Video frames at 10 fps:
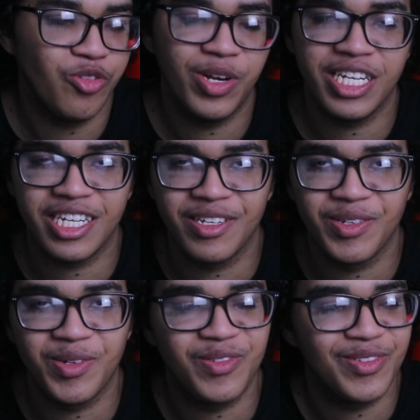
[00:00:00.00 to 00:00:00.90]
can't
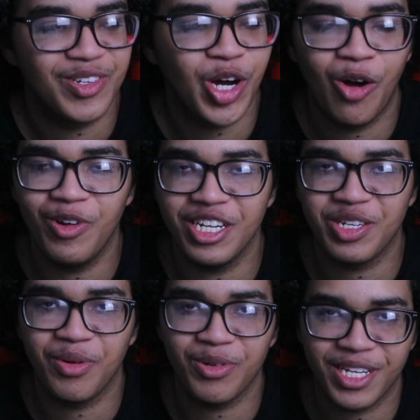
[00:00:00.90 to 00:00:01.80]
really
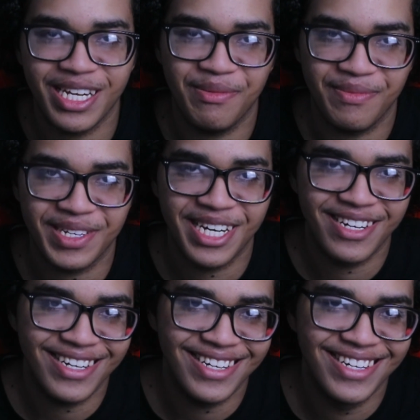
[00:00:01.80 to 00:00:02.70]
support a team,
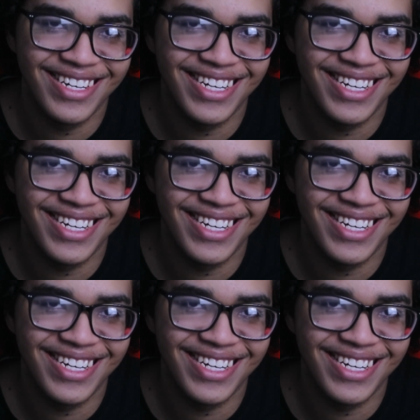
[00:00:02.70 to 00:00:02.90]
can I?